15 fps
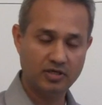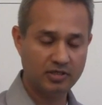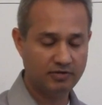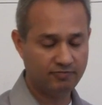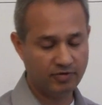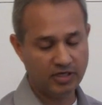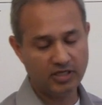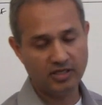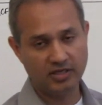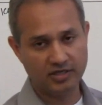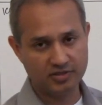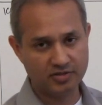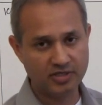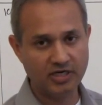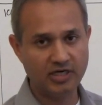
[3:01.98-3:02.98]
Well,
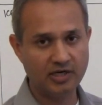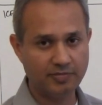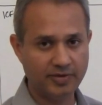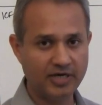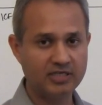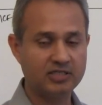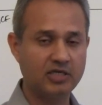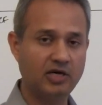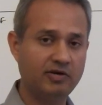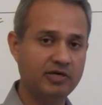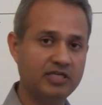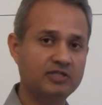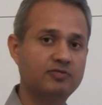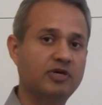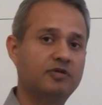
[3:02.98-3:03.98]
it really depends.
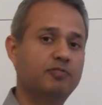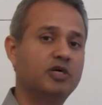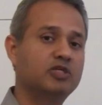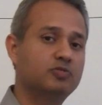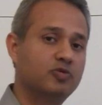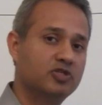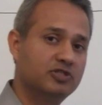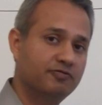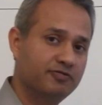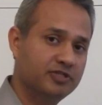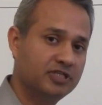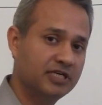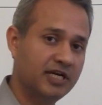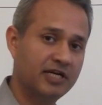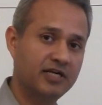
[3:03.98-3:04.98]
Nowadays, we are much more
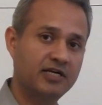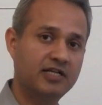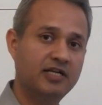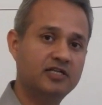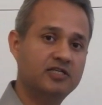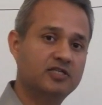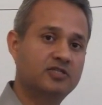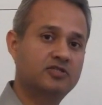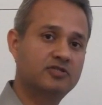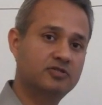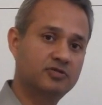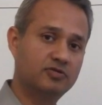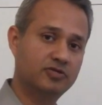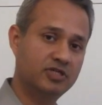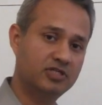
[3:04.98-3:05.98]
sophisticated than just
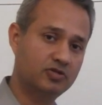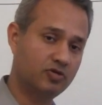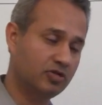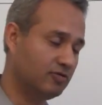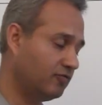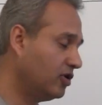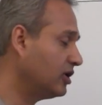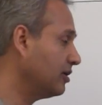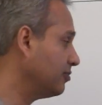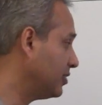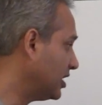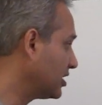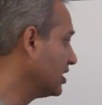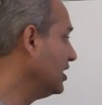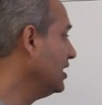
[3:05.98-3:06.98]
to restore the volume.
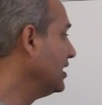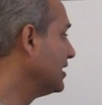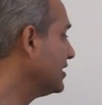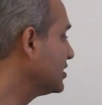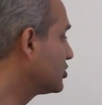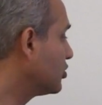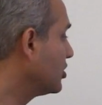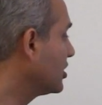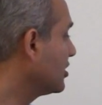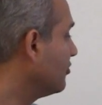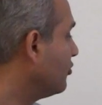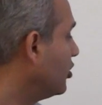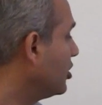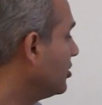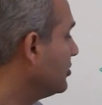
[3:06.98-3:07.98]
But restoring the
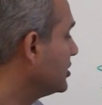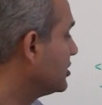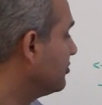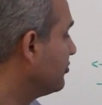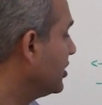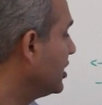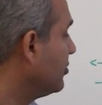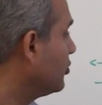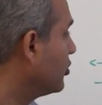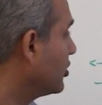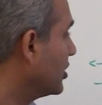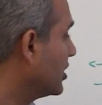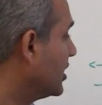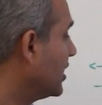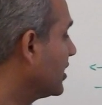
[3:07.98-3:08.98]
volume is a very
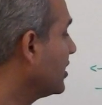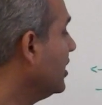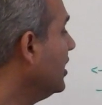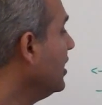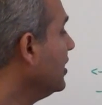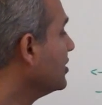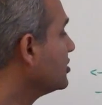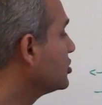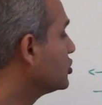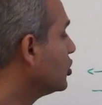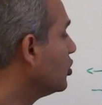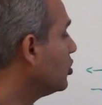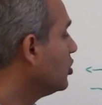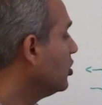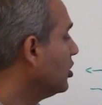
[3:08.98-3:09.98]
important thing.
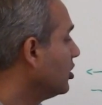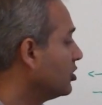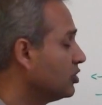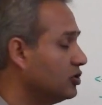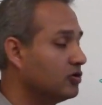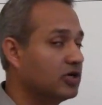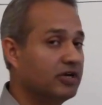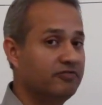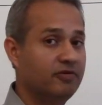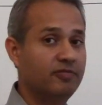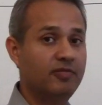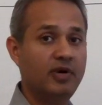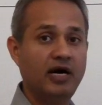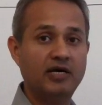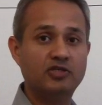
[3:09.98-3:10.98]
So you give
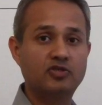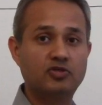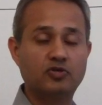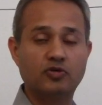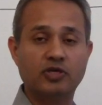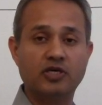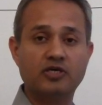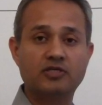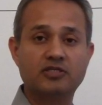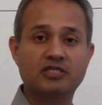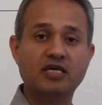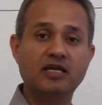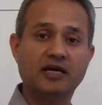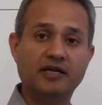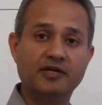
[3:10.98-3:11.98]
him isotonic
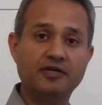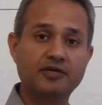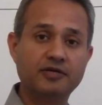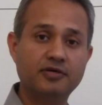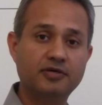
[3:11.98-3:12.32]
saline.